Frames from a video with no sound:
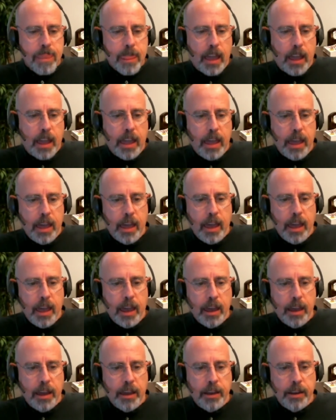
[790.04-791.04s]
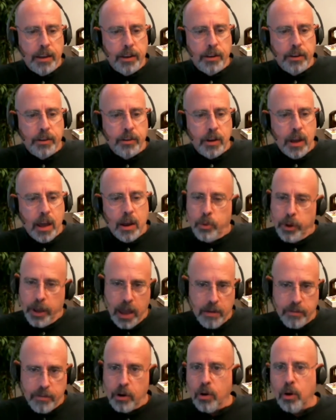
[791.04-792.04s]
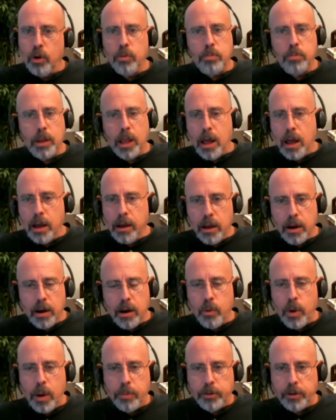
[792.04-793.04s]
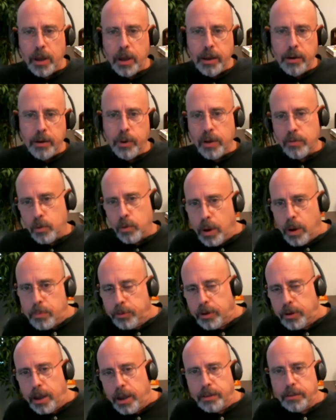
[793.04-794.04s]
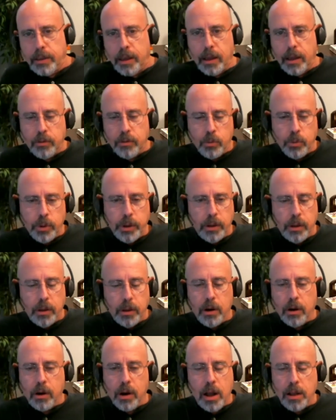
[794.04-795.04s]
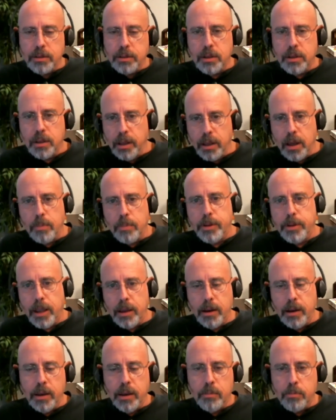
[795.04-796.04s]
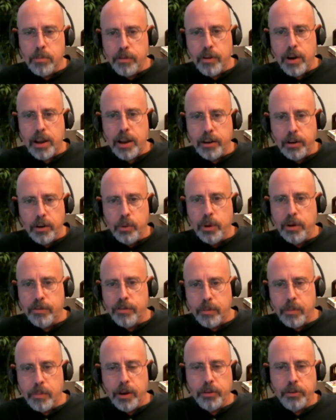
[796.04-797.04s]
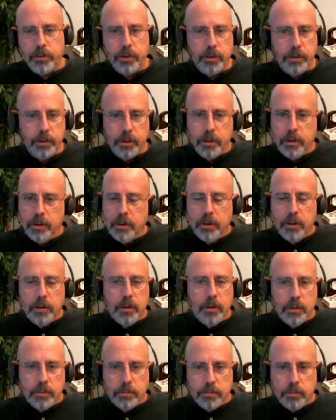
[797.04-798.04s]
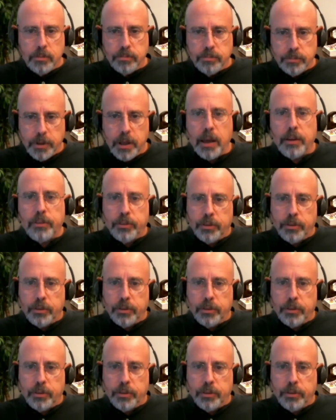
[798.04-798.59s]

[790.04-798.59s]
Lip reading: And we have our own blog on our website. We have a website that we are constantly updating and providing new information. Yes.